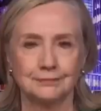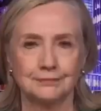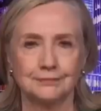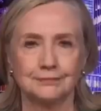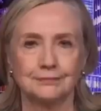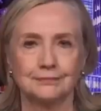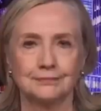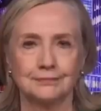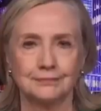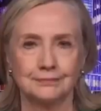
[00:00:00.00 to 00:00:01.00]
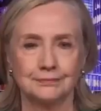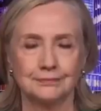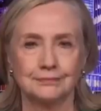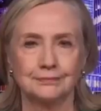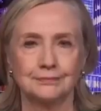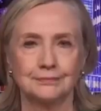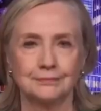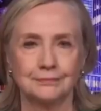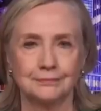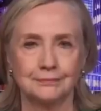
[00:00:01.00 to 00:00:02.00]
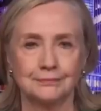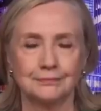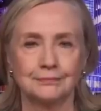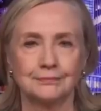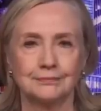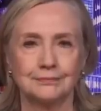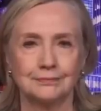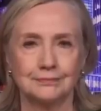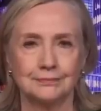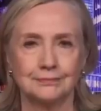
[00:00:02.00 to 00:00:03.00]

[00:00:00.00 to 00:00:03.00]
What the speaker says: [no speech]